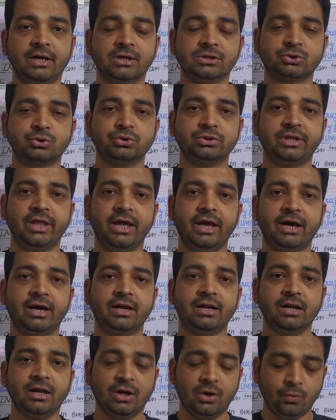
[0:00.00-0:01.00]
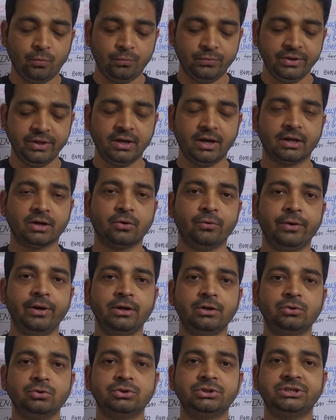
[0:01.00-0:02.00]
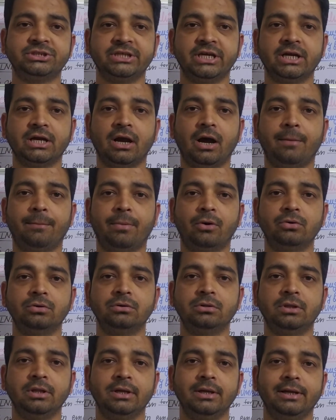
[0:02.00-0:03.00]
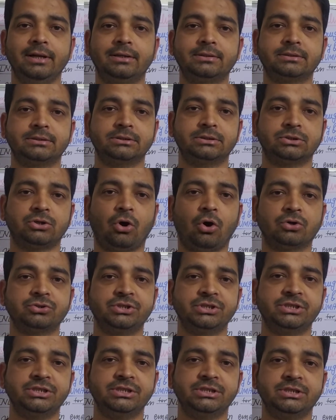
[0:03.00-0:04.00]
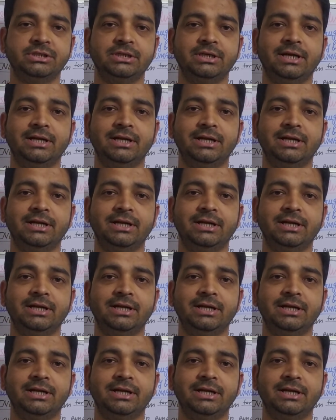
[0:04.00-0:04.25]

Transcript: So there we are going to check about the its toxicity,